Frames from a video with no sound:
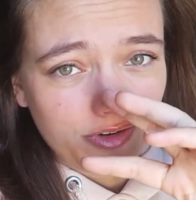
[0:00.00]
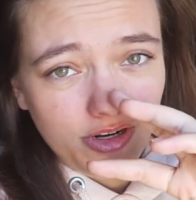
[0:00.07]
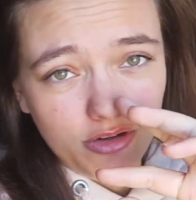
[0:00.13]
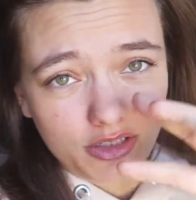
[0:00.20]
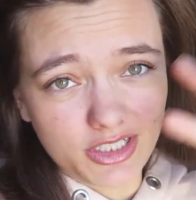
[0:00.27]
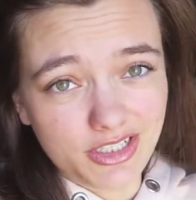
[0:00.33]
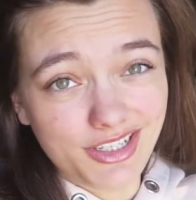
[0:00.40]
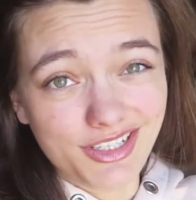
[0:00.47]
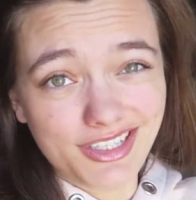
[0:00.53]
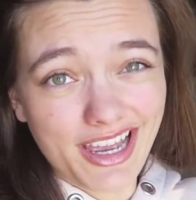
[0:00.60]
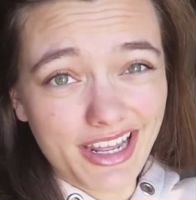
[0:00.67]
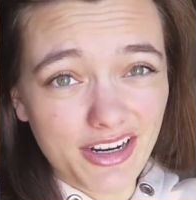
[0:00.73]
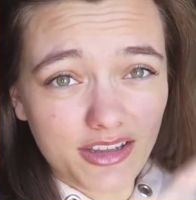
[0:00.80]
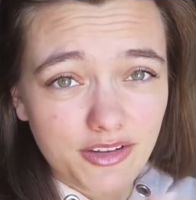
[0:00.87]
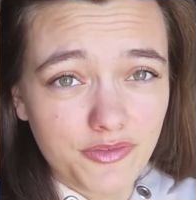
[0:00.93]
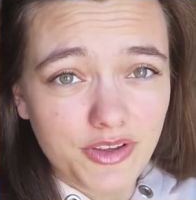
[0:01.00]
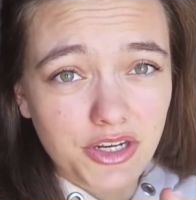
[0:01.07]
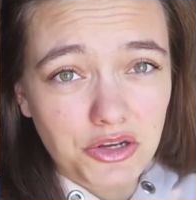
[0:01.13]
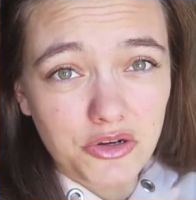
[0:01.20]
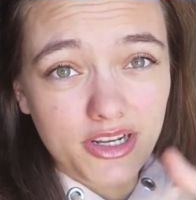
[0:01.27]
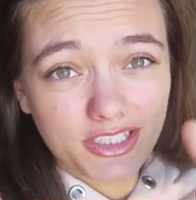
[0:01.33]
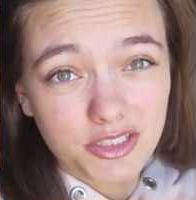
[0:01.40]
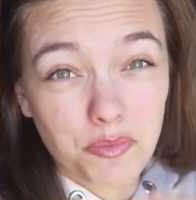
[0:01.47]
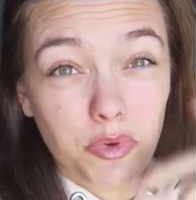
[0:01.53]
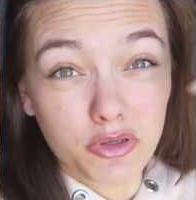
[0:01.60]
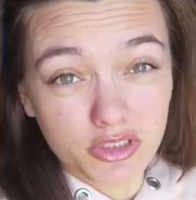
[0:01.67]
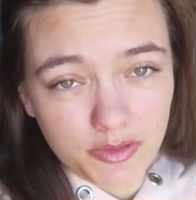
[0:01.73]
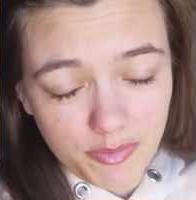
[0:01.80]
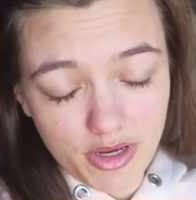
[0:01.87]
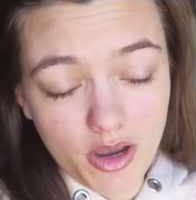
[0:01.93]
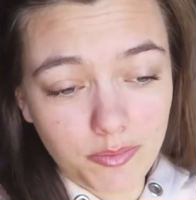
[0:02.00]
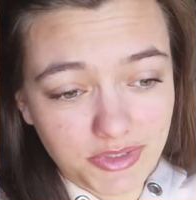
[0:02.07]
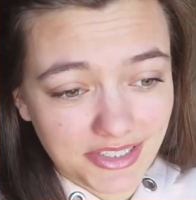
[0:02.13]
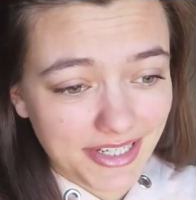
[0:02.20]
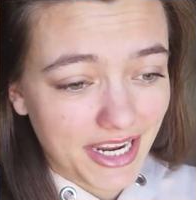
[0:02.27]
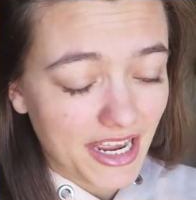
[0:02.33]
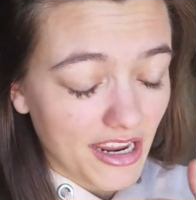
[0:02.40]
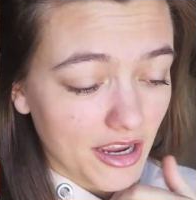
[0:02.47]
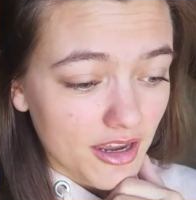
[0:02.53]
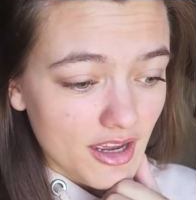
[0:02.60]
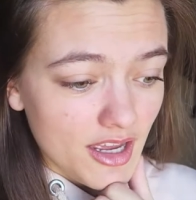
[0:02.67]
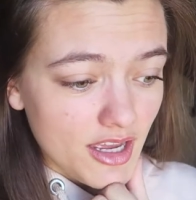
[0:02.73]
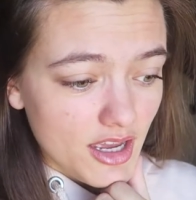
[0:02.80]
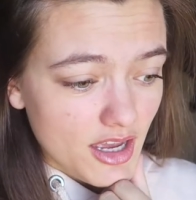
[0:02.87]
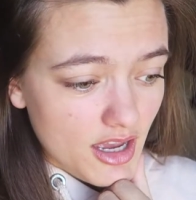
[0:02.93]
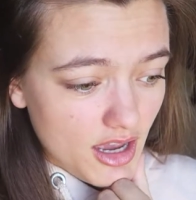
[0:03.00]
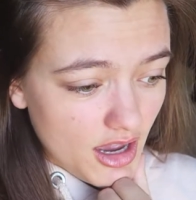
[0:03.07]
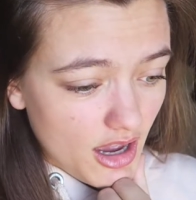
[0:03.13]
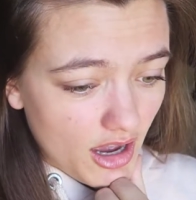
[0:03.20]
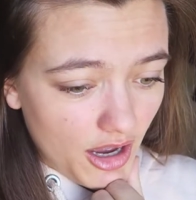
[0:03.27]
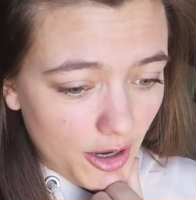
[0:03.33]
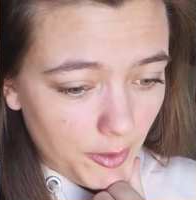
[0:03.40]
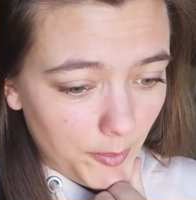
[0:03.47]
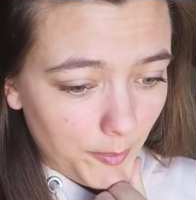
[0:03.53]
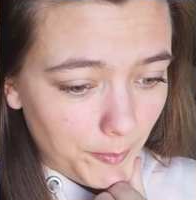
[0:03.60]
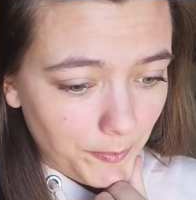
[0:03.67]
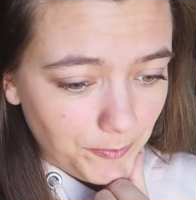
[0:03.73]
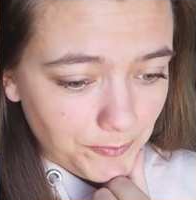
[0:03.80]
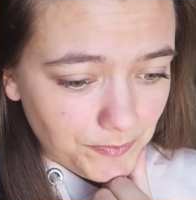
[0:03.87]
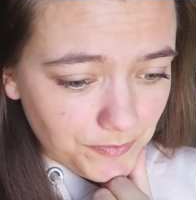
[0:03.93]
and I also need to edit the video that's supposed to be up today. Um,